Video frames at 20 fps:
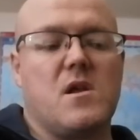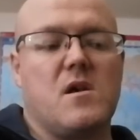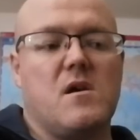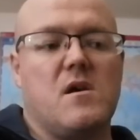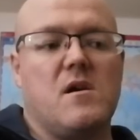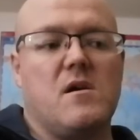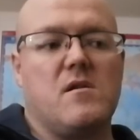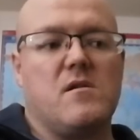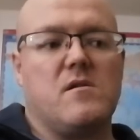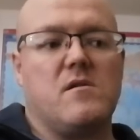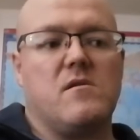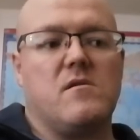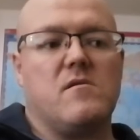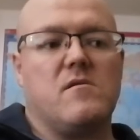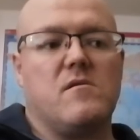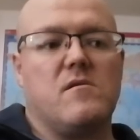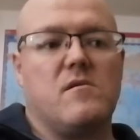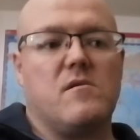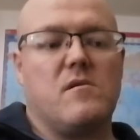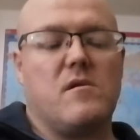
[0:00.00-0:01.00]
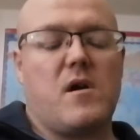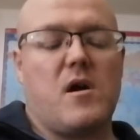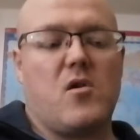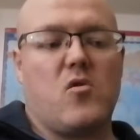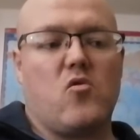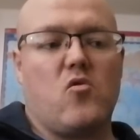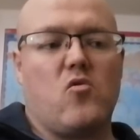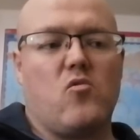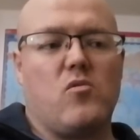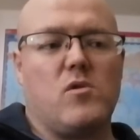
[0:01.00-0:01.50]
and I
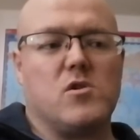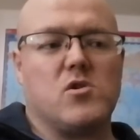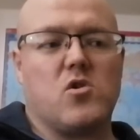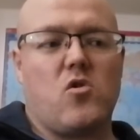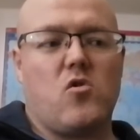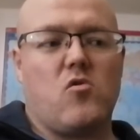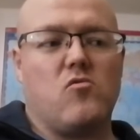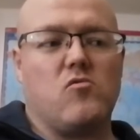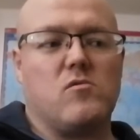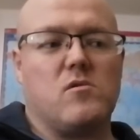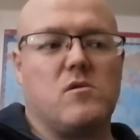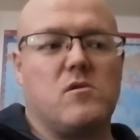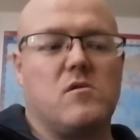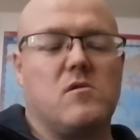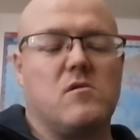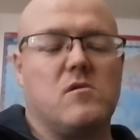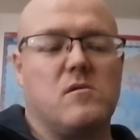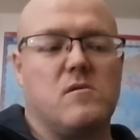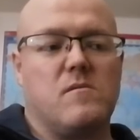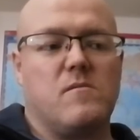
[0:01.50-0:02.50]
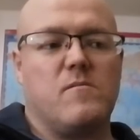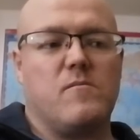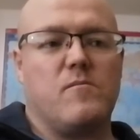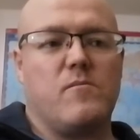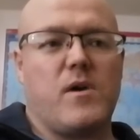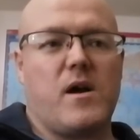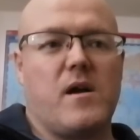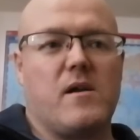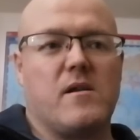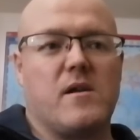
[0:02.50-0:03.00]
got what's called,
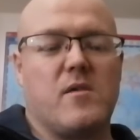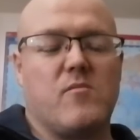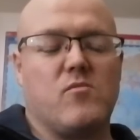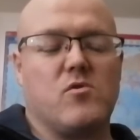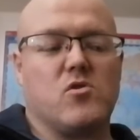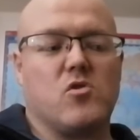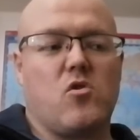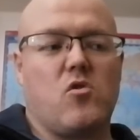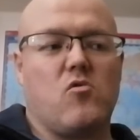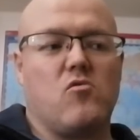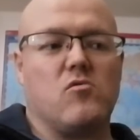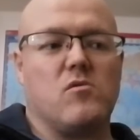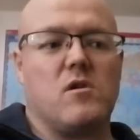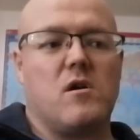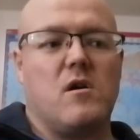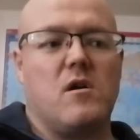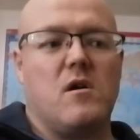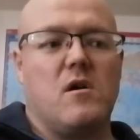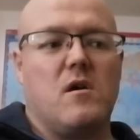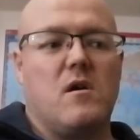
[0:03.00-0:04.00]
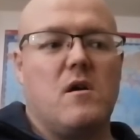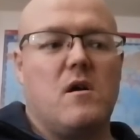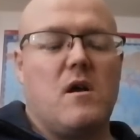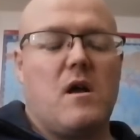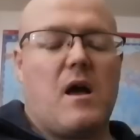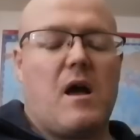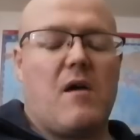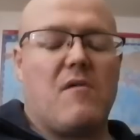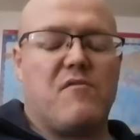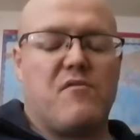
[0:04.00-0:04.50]
back then was called
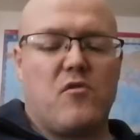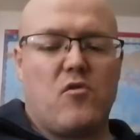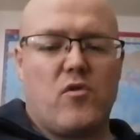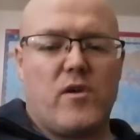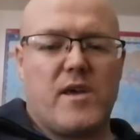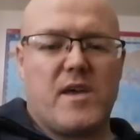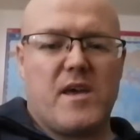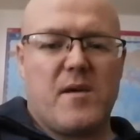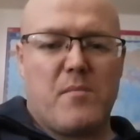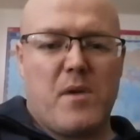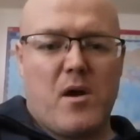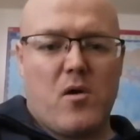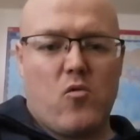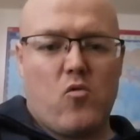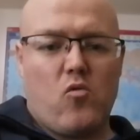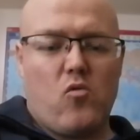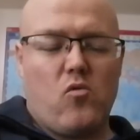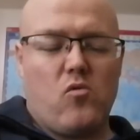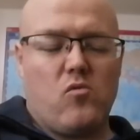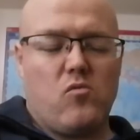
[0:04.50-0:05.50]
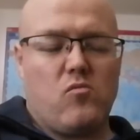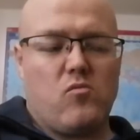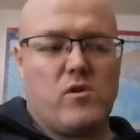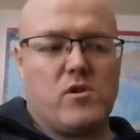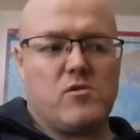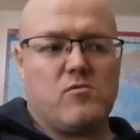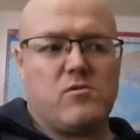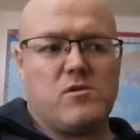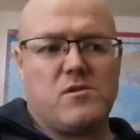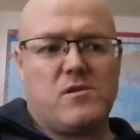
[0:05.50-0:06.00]
a fully committal,
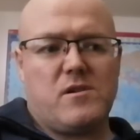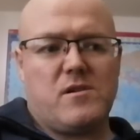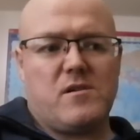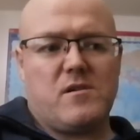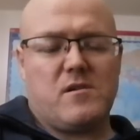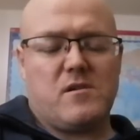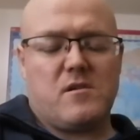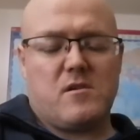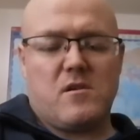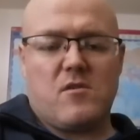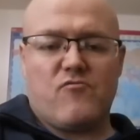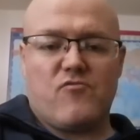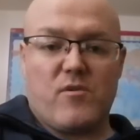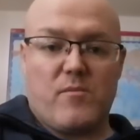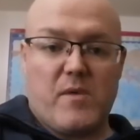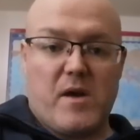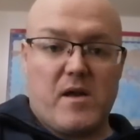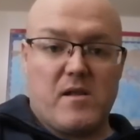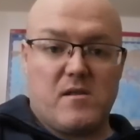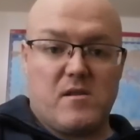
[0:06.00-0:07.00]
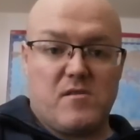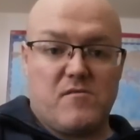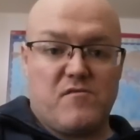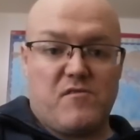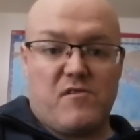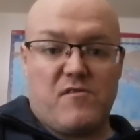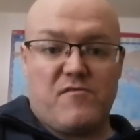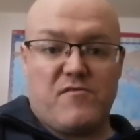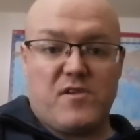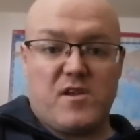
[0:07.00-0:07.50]
which was like you're remanded
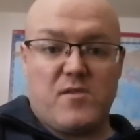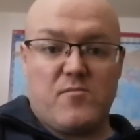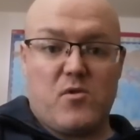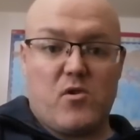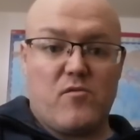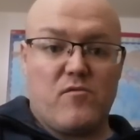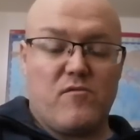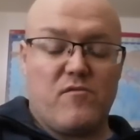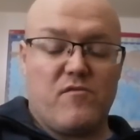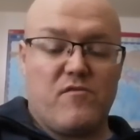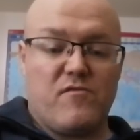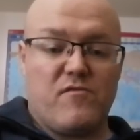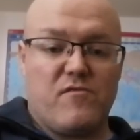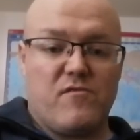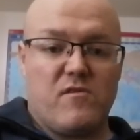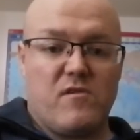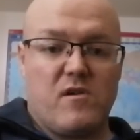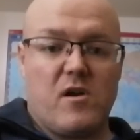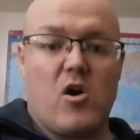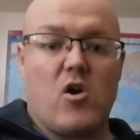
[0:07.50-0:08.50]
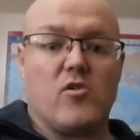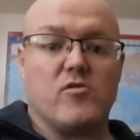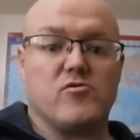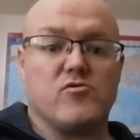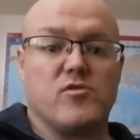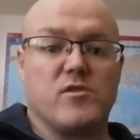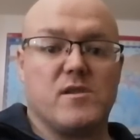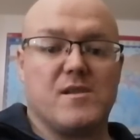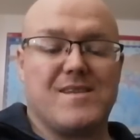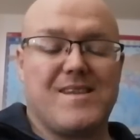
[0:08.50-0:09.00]
for 3 months,
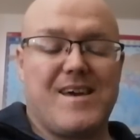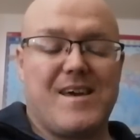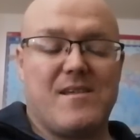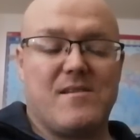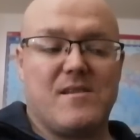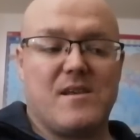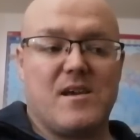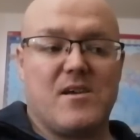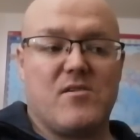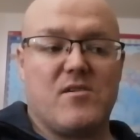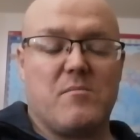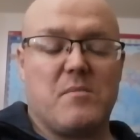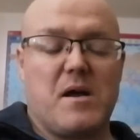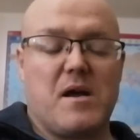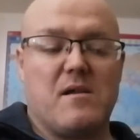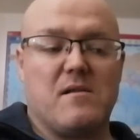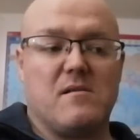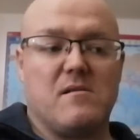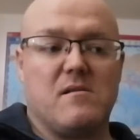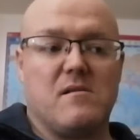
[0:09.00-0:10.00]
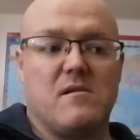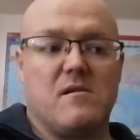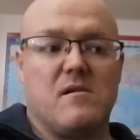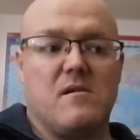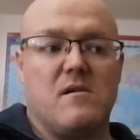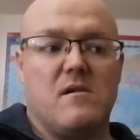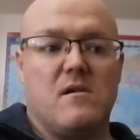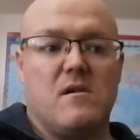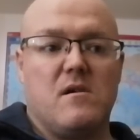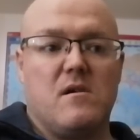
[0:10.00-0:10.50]
110-day remand,
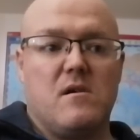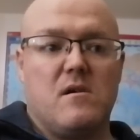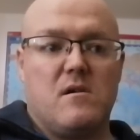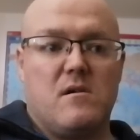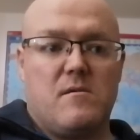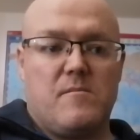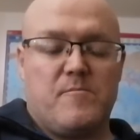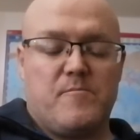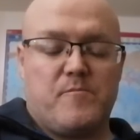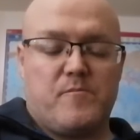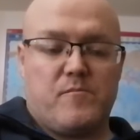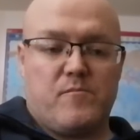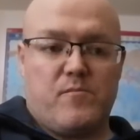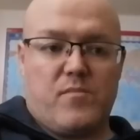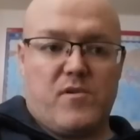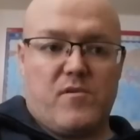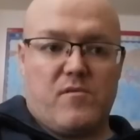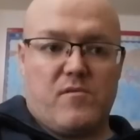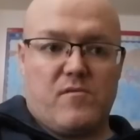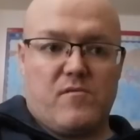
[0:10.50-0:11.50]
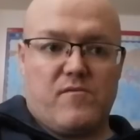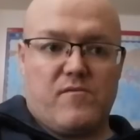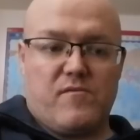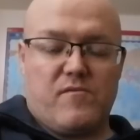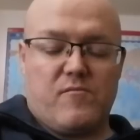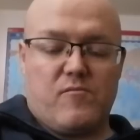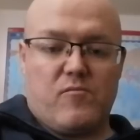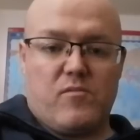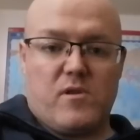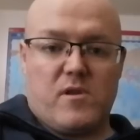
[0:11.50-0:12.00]
but
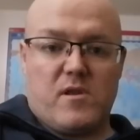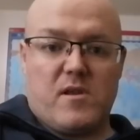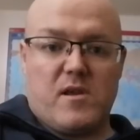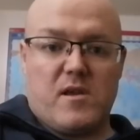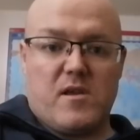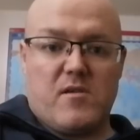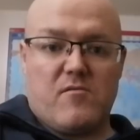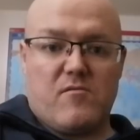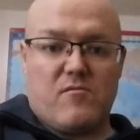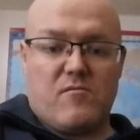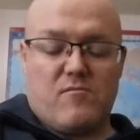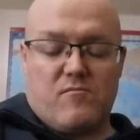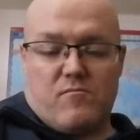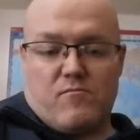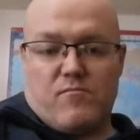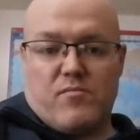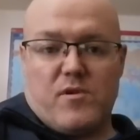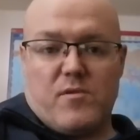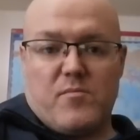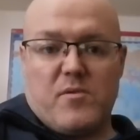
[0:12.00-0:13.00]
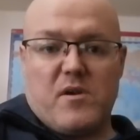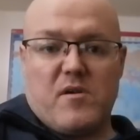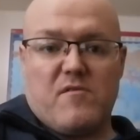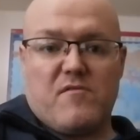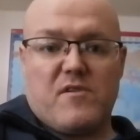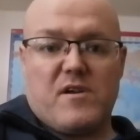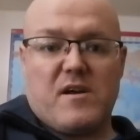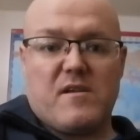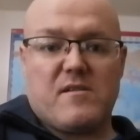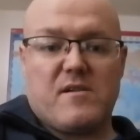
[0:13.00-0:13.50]
to get prepared
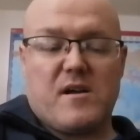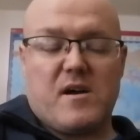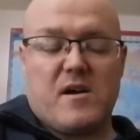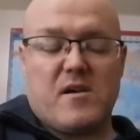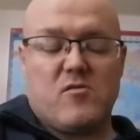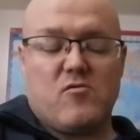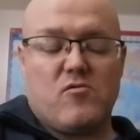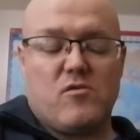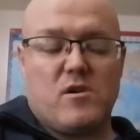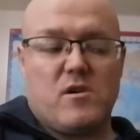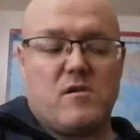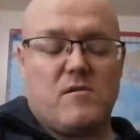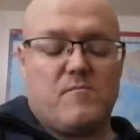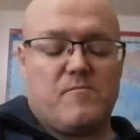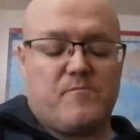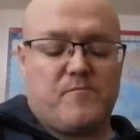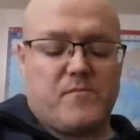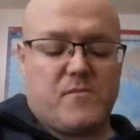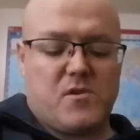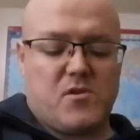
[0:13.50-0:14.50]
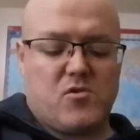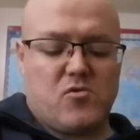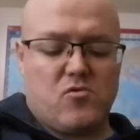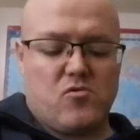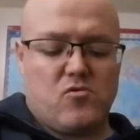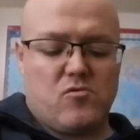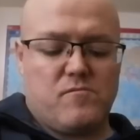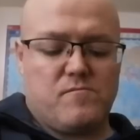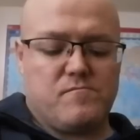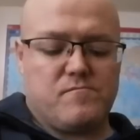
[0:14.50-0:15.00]
for a trial, right?
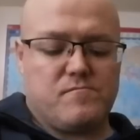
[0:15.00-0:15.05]
So